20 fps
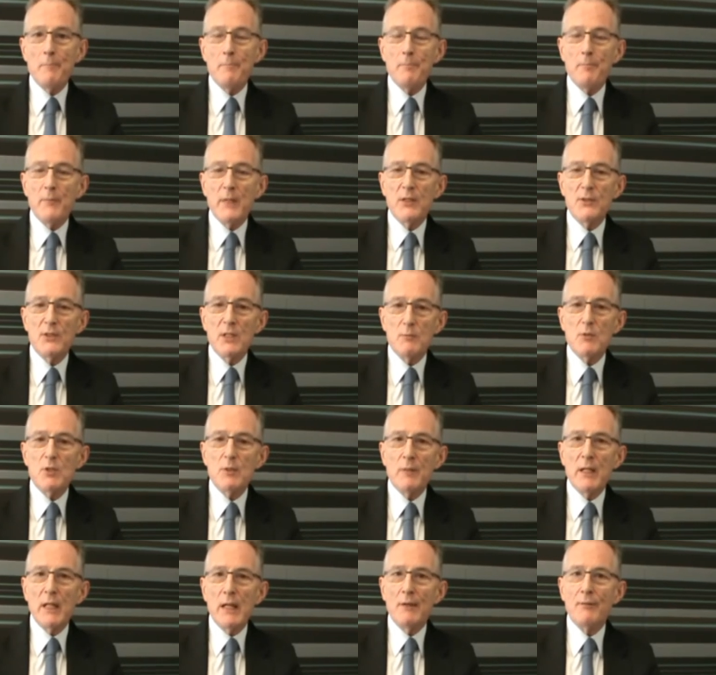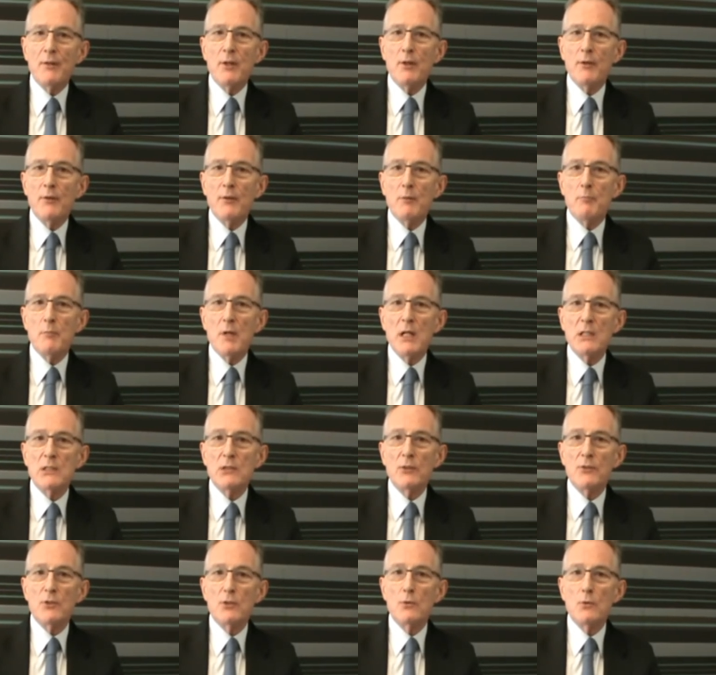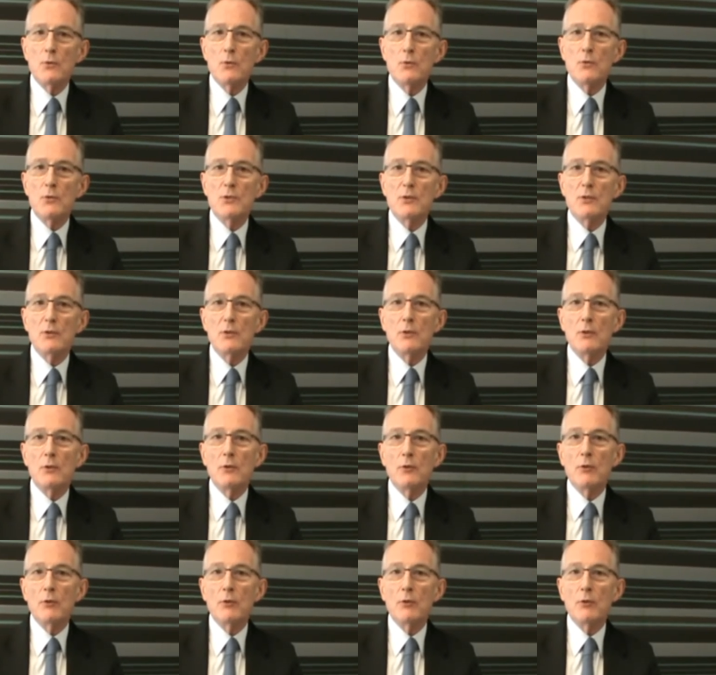Um, it seems to me evident that Basel II's